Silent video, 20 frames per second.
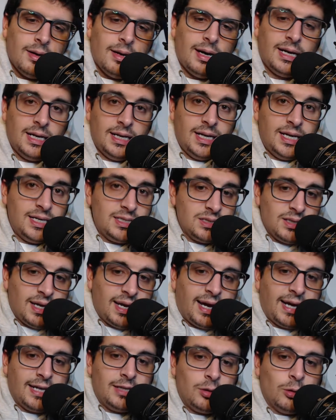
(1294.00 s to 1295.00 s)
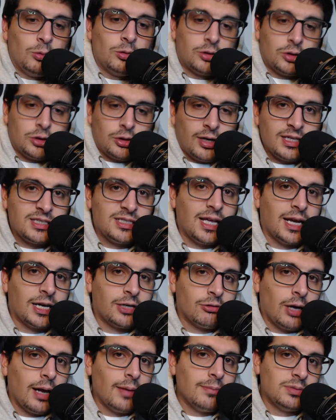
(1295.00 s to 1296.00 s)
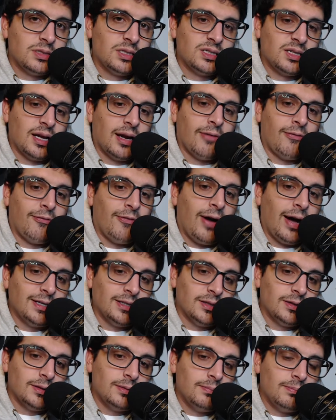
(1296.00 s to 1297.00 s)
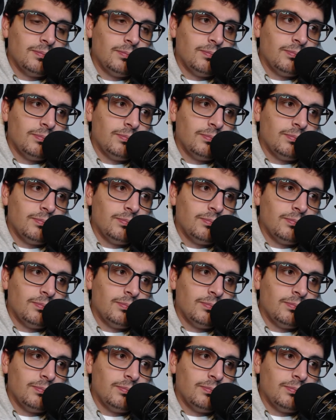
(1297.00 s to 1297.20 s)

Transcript: And it isn't like I don't trust that Grimes is going to find it.